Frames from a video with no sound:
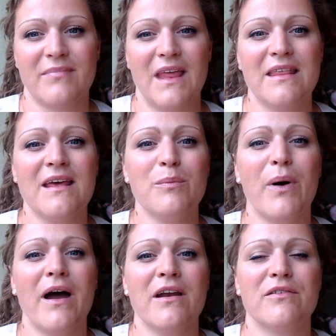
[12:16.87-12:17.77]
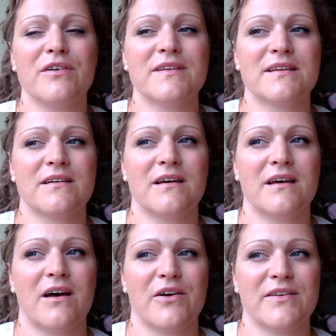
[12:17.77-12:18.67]
That part of
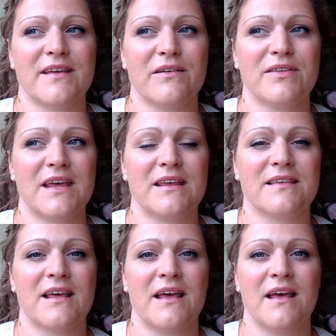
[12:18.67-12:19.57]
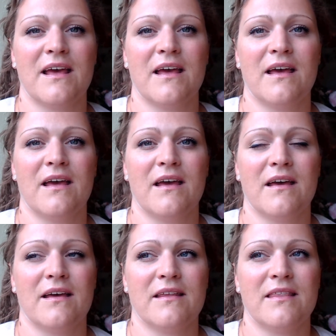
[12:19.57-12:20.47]
ourselves is
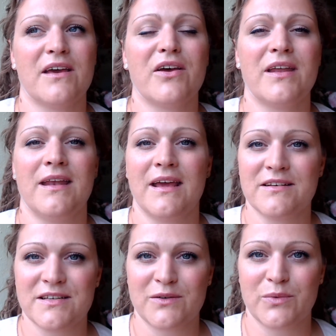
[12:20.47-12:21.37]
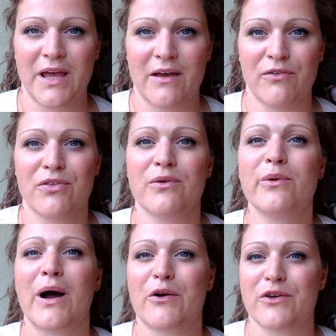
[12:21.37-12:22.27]
the connection we have through
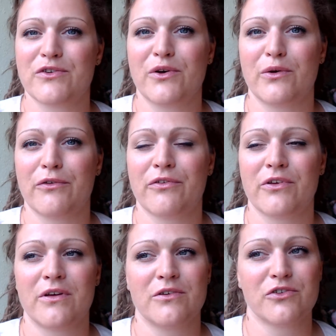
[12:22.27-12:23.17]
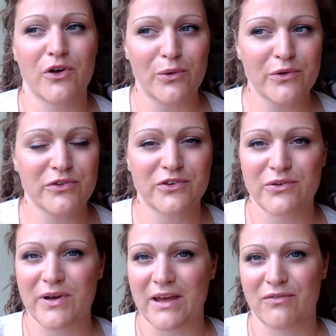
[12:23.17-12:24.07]
our souls
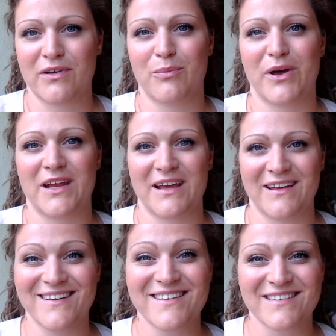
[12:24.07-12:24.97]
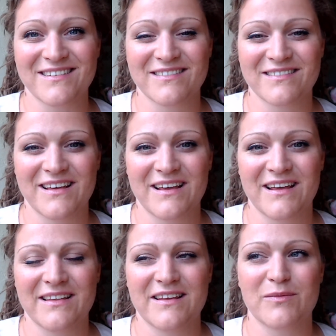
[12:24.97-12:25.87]
to everybody else.
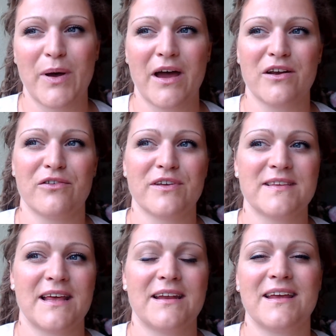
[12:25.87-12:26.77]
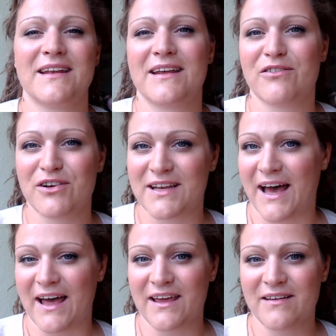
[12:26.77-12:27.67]
This part of us that can never
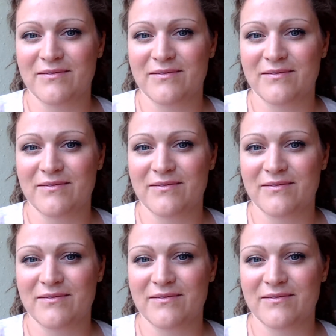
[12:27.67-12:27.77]
die